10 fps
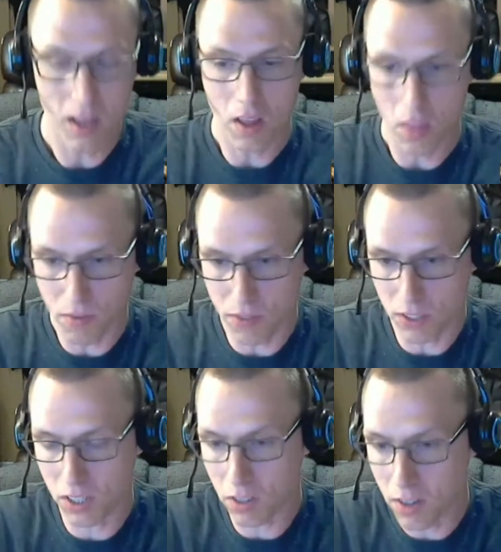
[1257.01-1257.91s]
The fish that
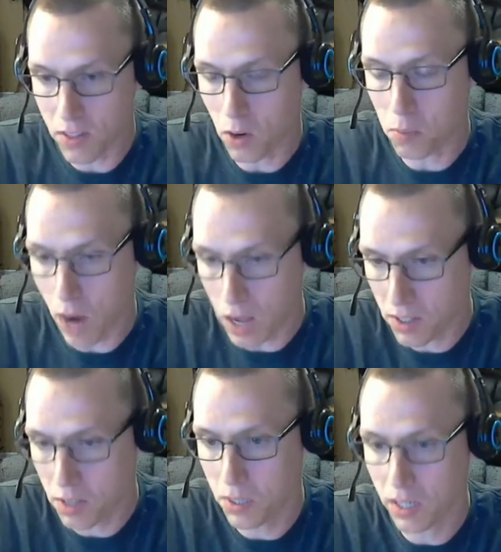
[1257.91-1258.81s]
are in there are probably going to
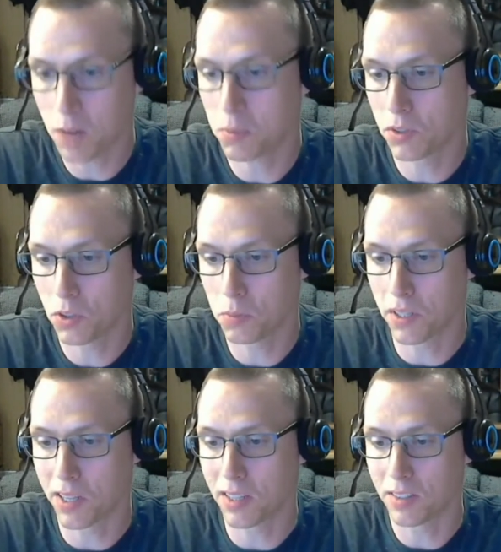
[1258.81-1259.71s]
be a couple
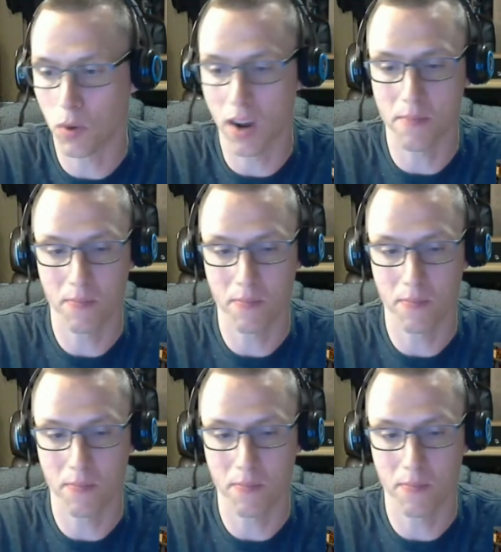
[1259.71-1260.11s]
duplicates, right?